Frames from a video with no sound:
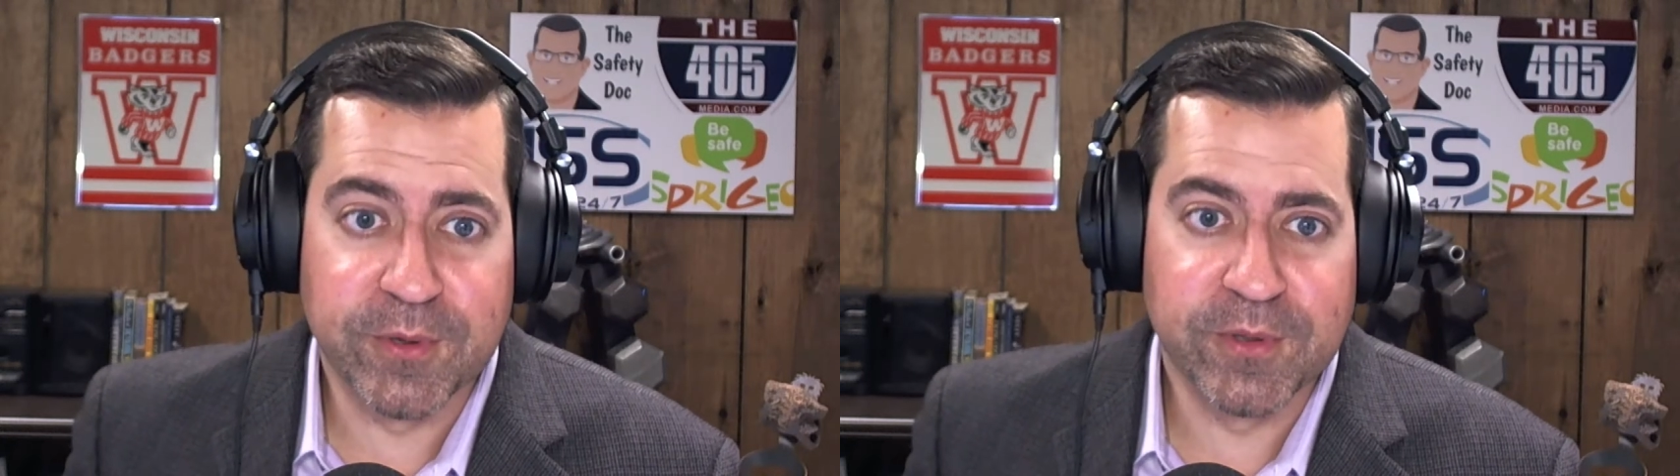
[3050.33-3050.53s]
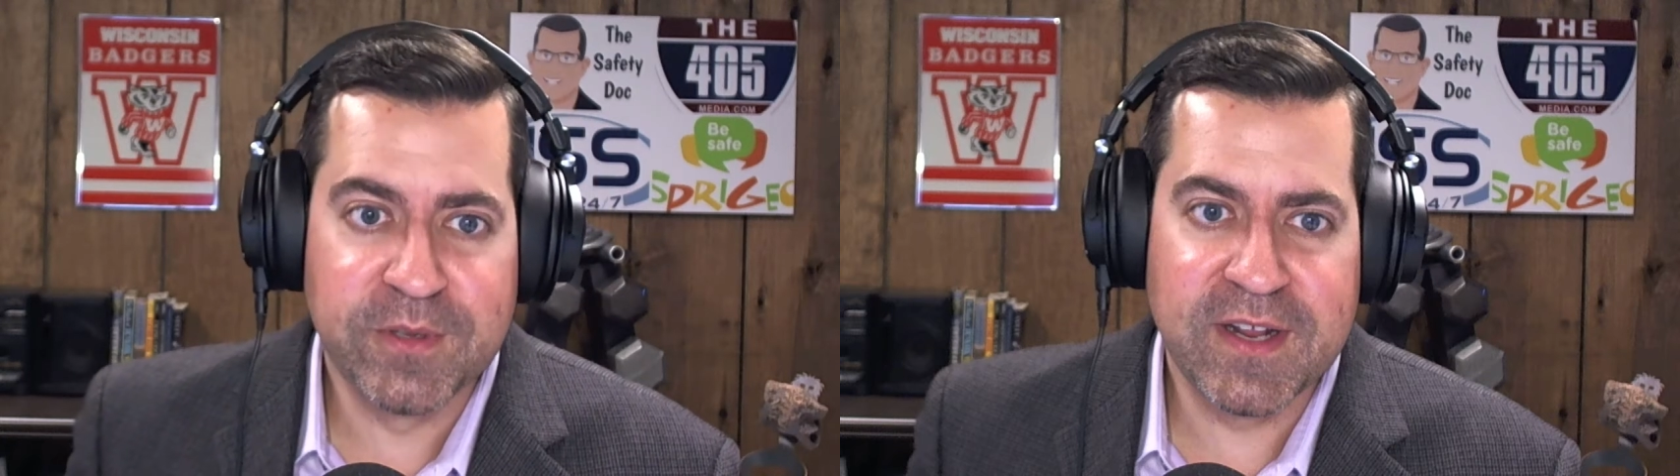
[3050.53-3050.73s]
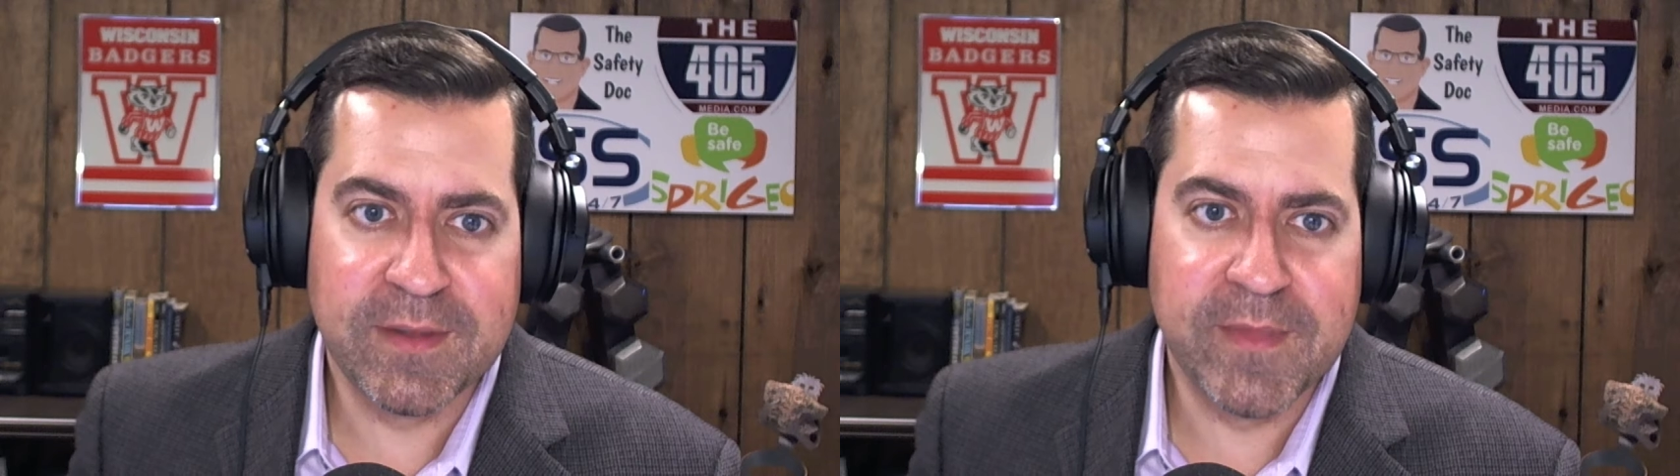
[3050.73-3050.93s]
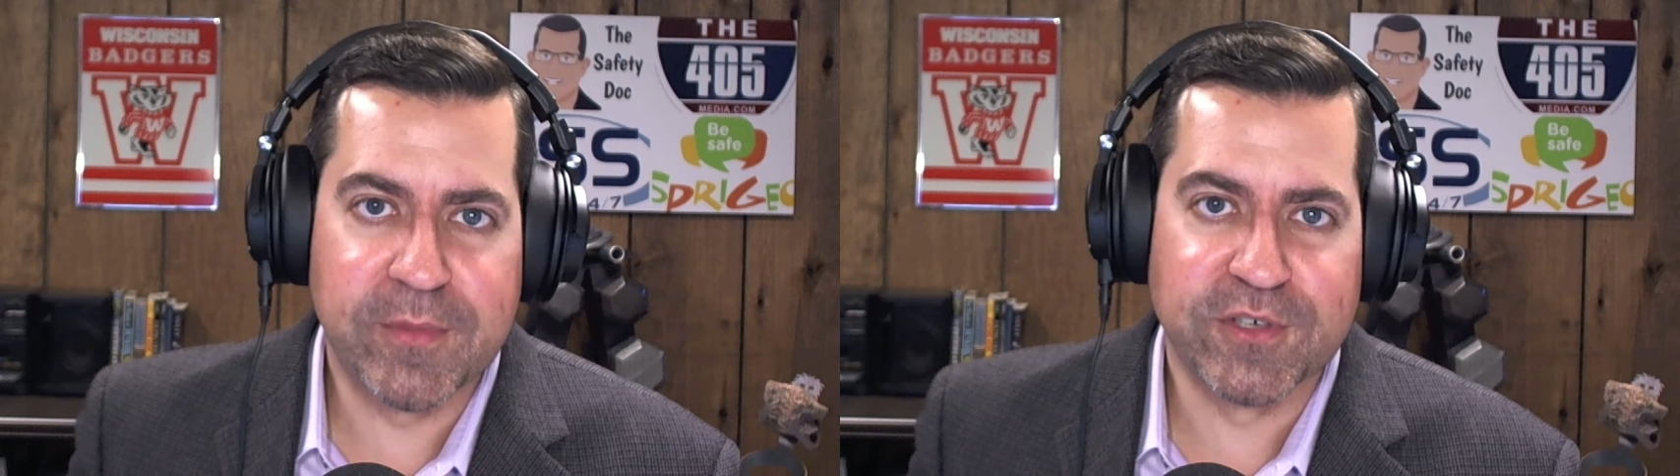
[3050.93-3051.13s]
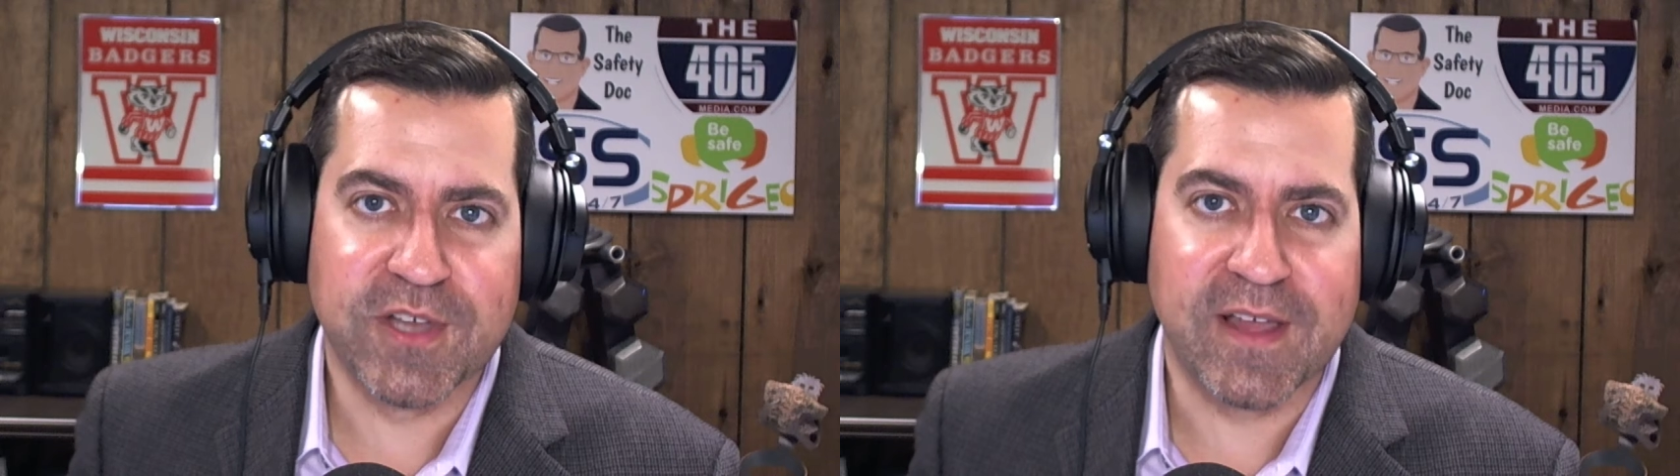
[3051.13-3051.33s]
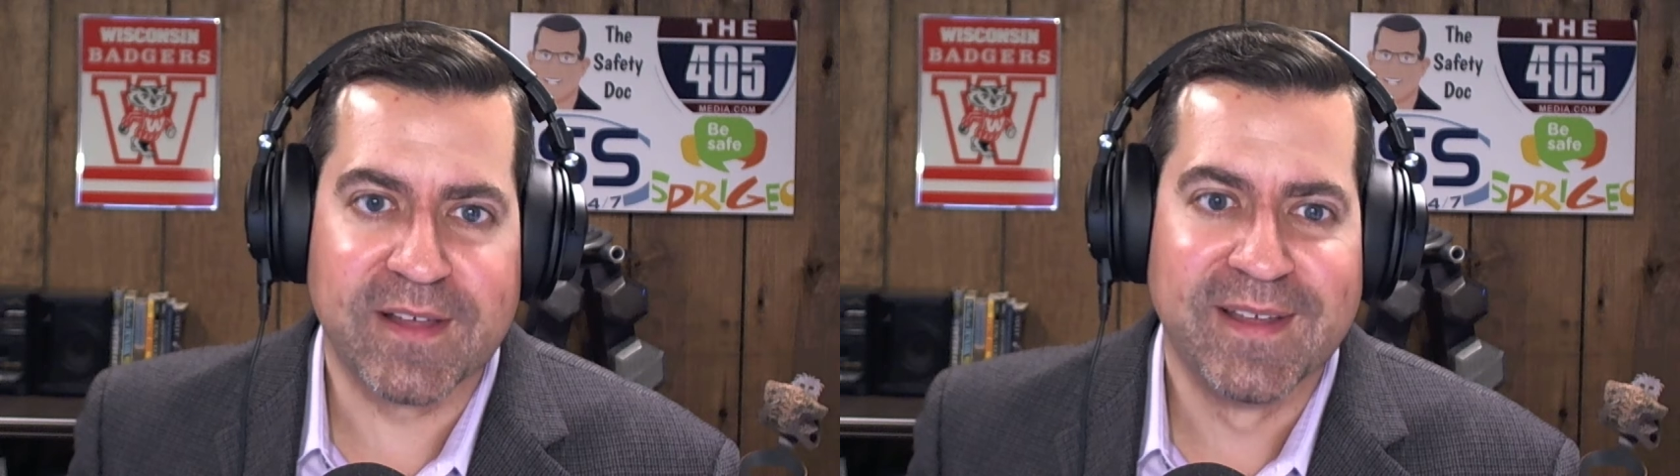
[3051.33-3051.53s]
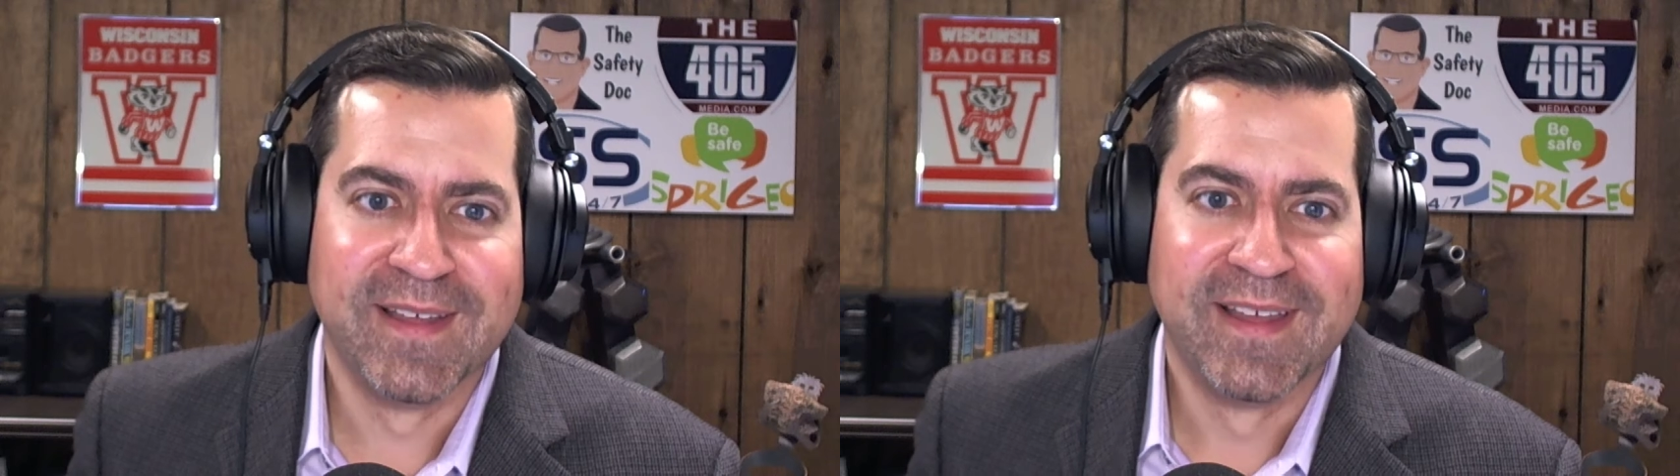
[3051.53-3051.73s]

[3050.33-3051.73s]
role, you need a member check